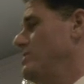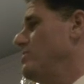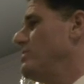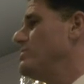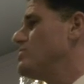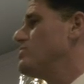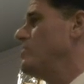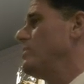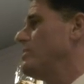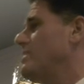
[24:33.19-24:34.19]
to hearing the
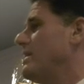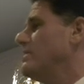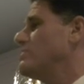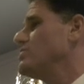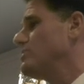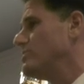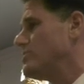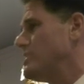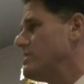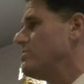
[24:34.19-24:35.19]
story about
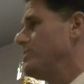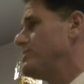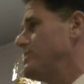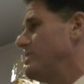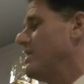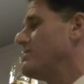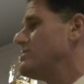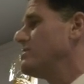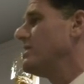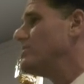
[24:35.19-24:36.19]
Israel's increasing
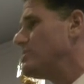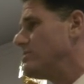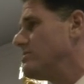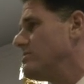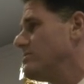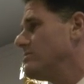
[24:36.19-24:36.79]
isolation,